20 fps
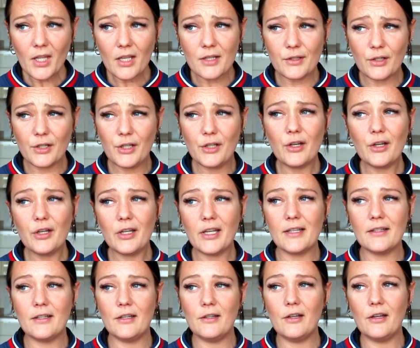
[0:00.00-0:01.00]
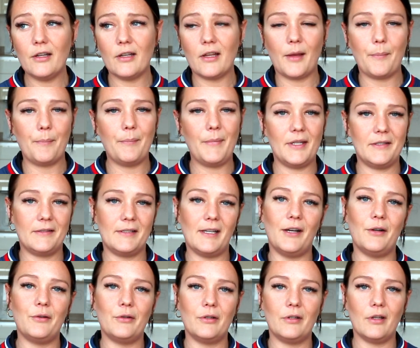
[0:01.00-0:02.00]
So you don't like miss
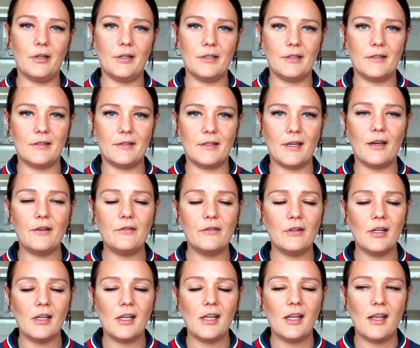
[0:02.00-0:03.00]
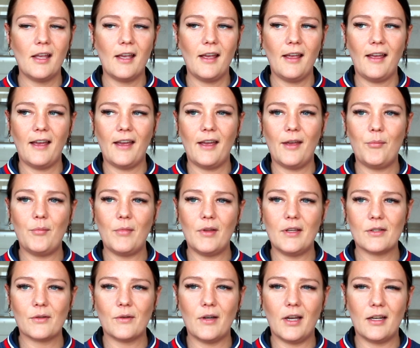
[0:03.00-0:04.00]
out on loads of stuff.
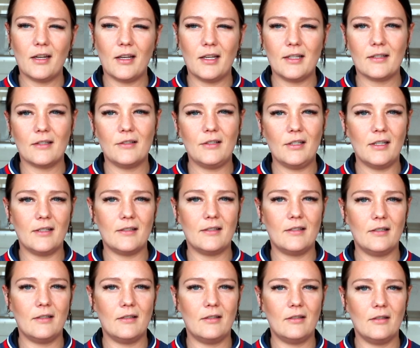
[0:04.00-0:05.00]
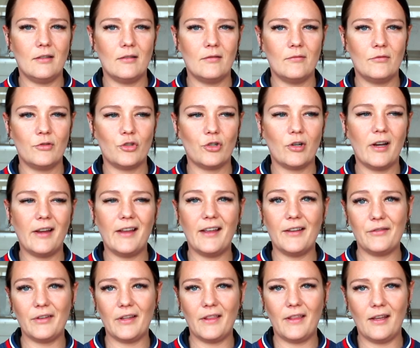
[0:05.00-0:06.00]
It's quite nice because you get to try
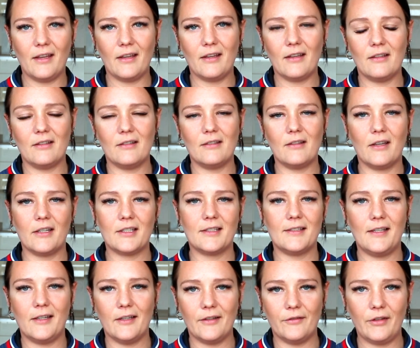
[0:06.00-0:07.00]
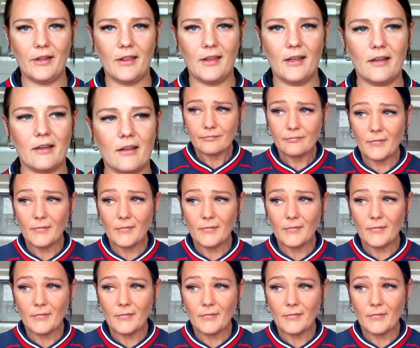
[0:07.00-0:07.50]
everything and like see everything.